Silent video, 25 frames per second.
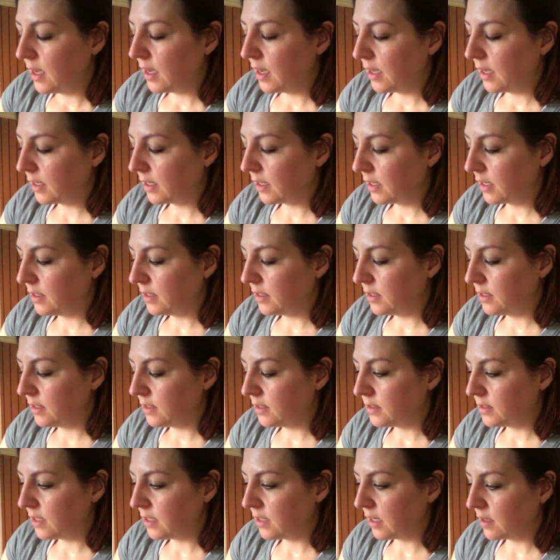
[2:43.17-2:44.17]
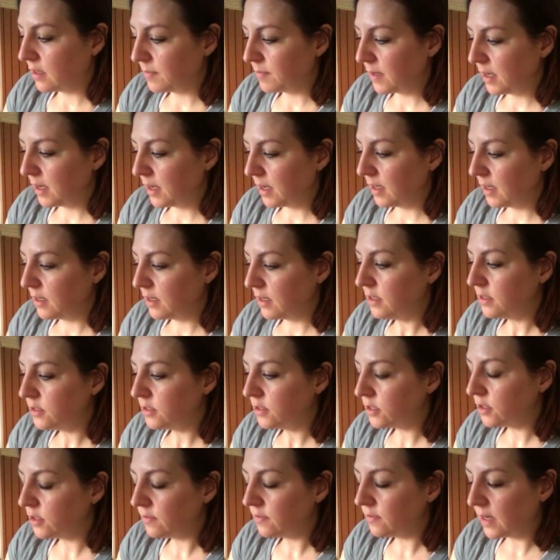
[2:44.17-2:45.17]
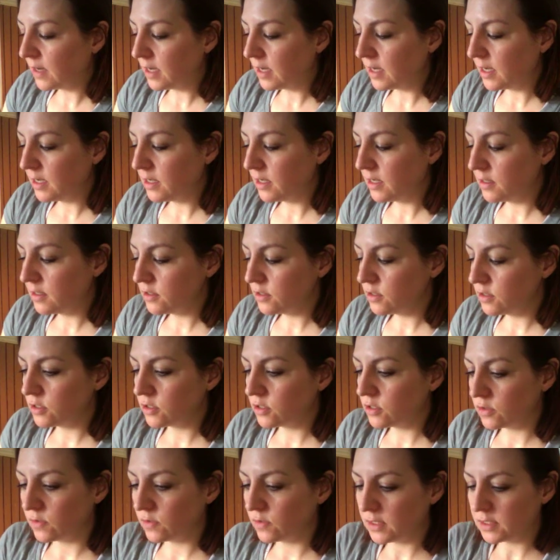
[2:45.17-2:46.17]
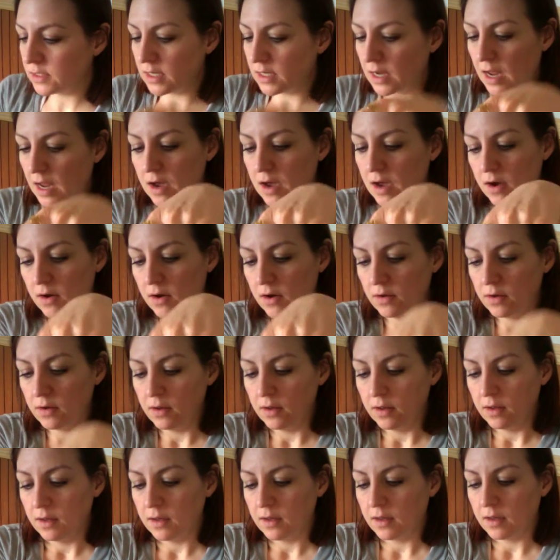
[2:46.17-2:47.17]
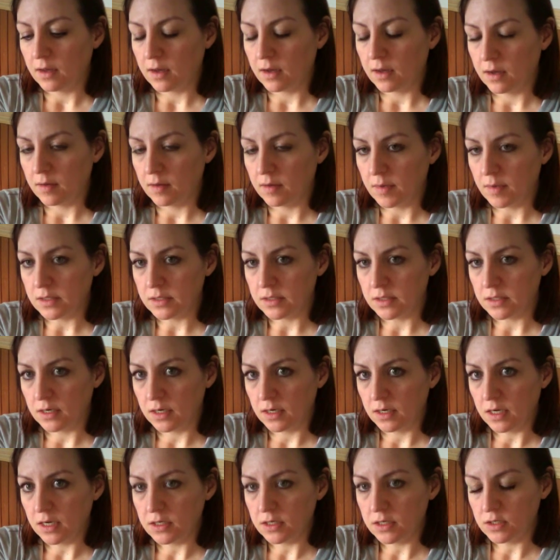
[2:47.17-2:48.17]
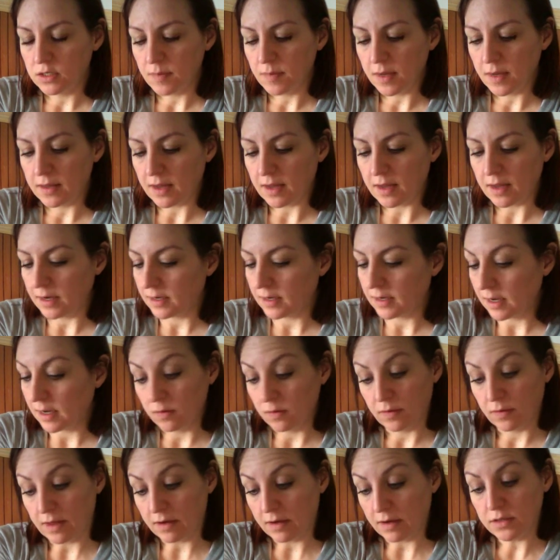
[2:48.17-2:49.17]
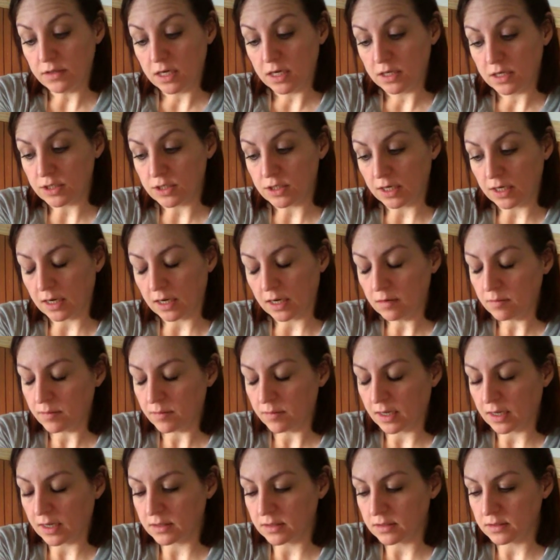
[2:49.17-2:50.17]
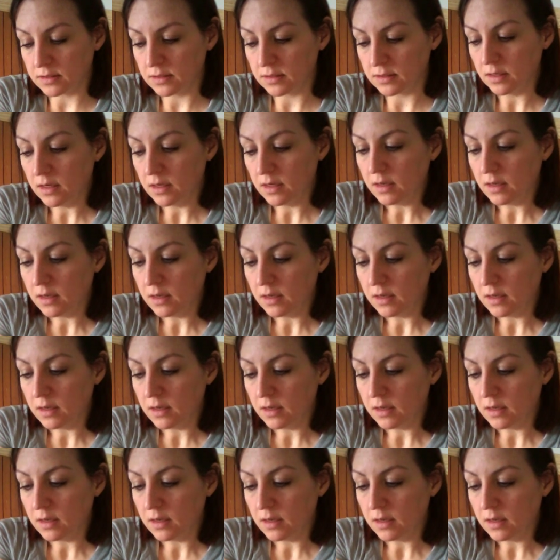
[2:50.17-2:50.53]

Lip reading: I can take my syringe, squeeze it out, insert it into my lidocaine without touching it, because